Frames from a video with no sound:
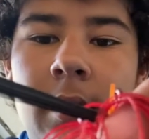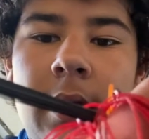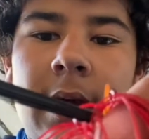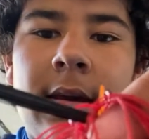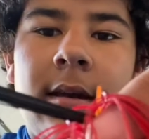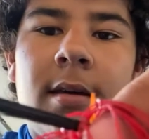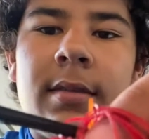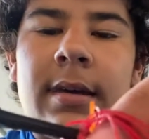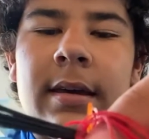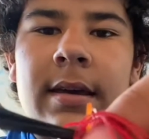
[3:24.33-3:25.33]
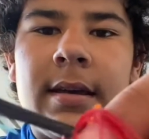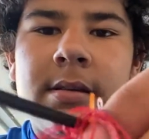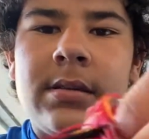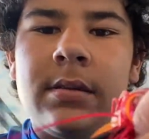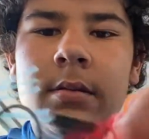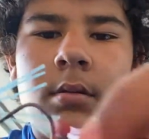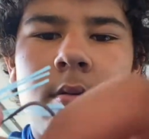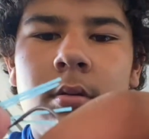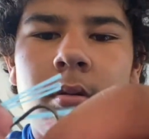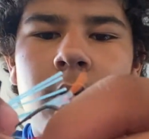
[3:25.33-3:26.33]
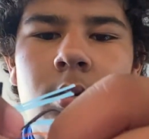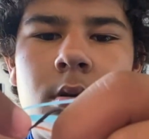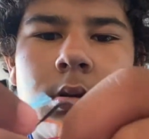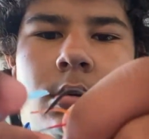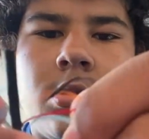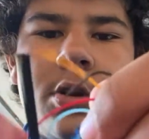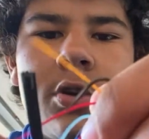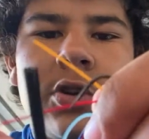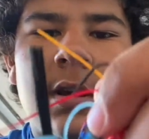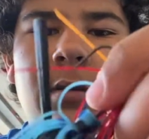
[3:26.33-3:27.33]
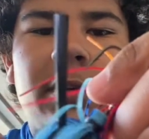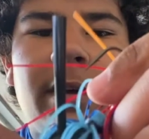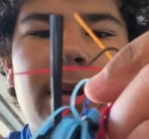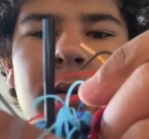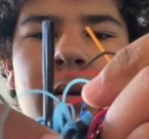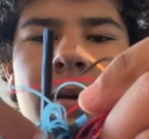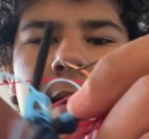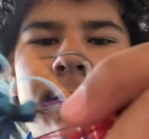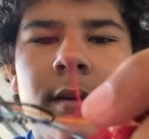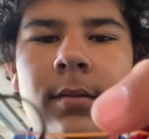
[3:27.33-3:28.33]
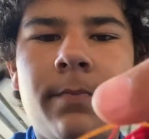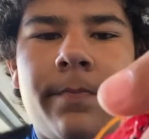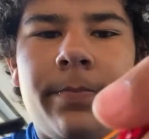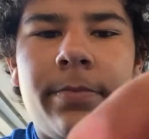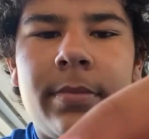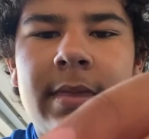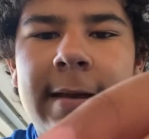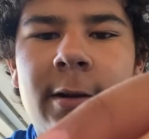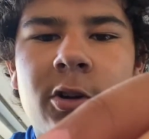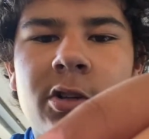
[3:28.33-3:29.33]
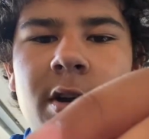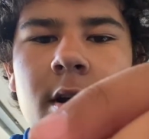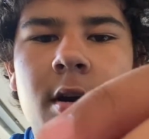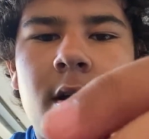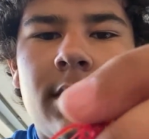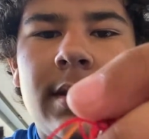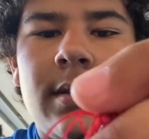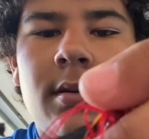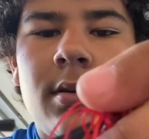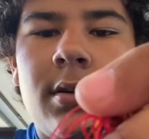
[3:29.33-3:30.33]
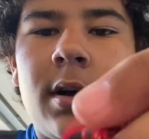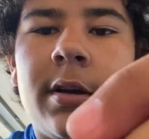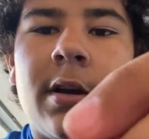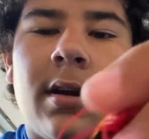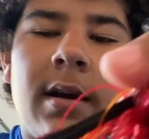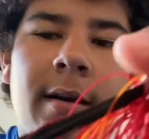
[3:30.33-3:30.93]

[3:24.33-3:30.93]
And another thing is, you're generally going to have a thicker skirt on your